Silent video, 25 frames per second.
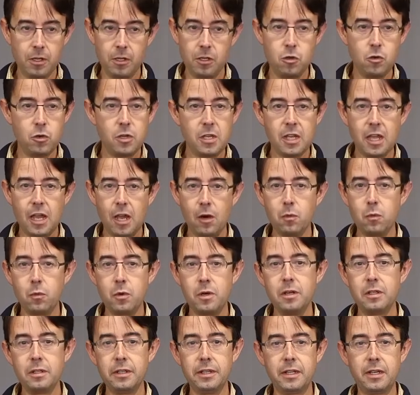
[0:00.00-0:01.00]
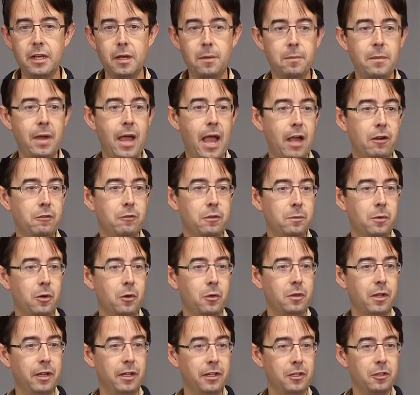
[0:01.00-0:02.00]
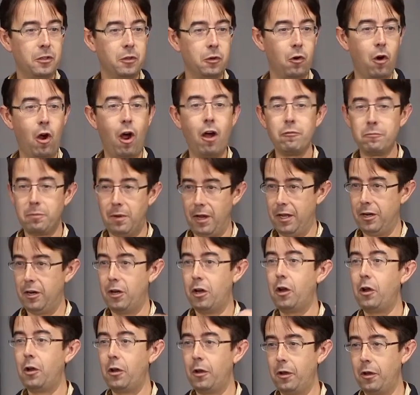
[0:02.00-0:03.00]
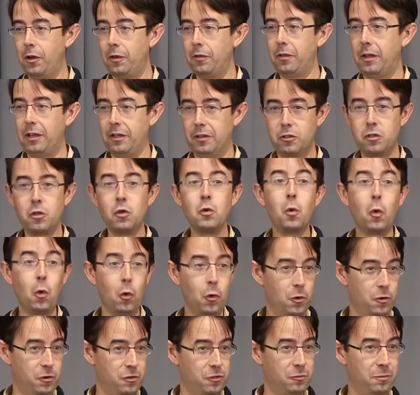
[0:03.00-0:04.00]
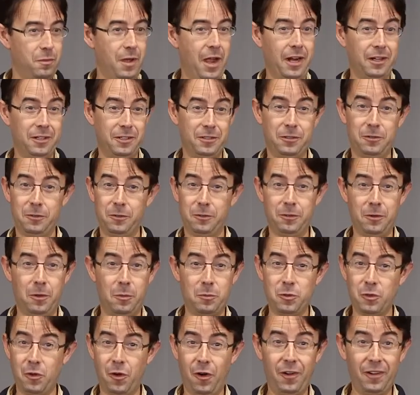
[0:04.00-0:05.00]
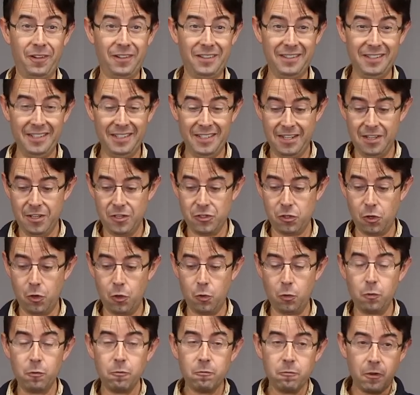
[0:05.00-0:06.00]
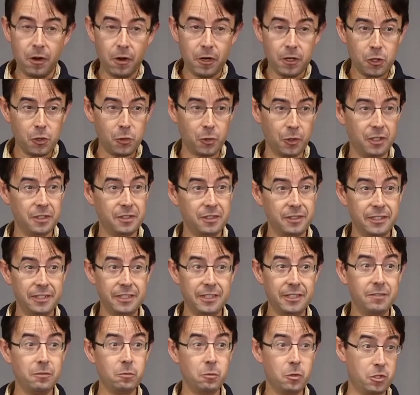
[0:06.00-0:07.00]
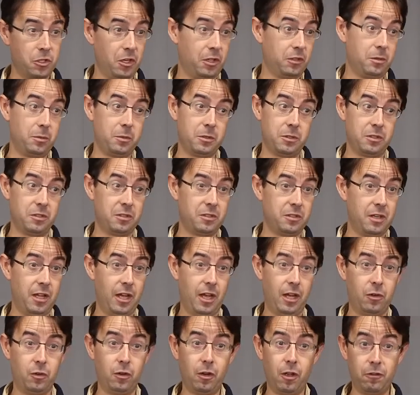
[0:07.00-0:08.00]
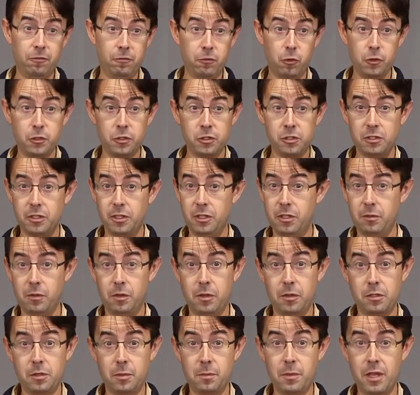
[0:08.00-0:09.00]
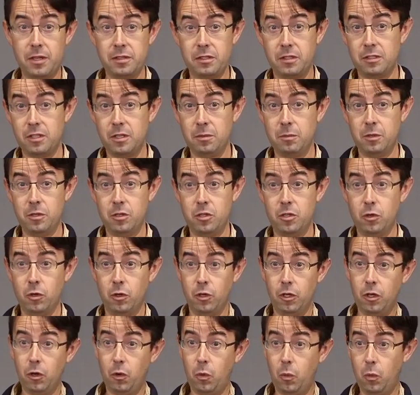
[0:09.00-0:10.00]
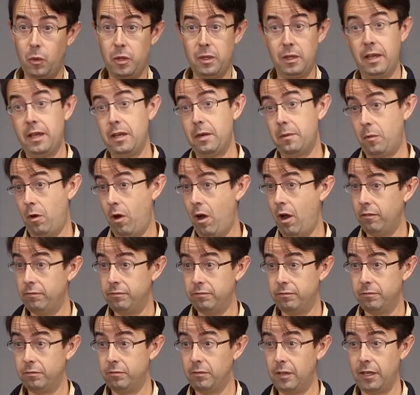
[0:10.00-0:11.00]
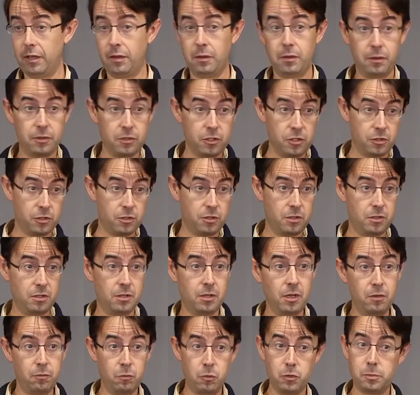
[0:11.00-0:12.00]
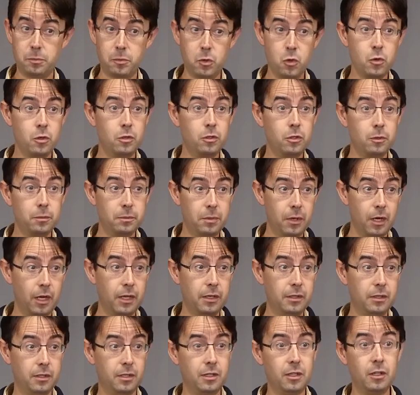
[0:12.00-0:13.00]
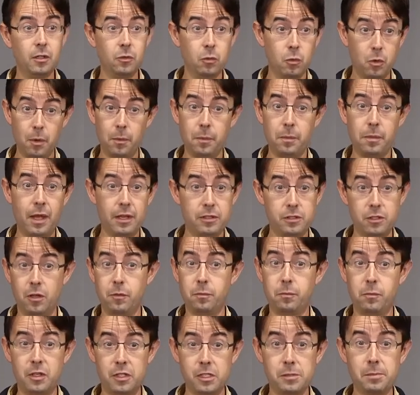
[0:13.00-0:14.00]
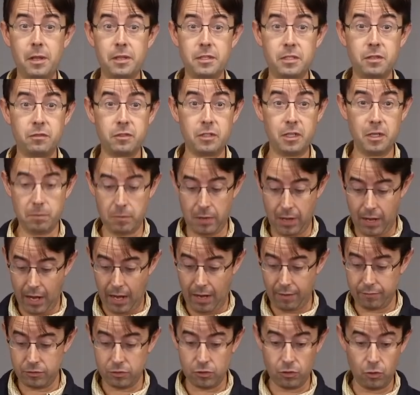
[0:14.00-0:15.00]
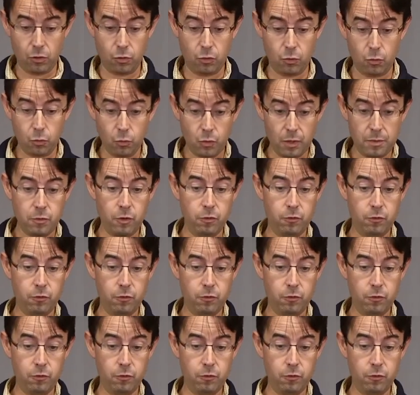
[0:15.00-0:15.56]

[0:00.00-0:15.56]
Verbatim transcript: You can't really come back from, oh, like, you're off by, a, uh, like, two orders of magnitude. I'm sorry. So very quickly, we shut the business down. Unfortunately, this amazing team in New York, we laid them off. Like just, it was brutal, but we're, that's an expensive team to have. So we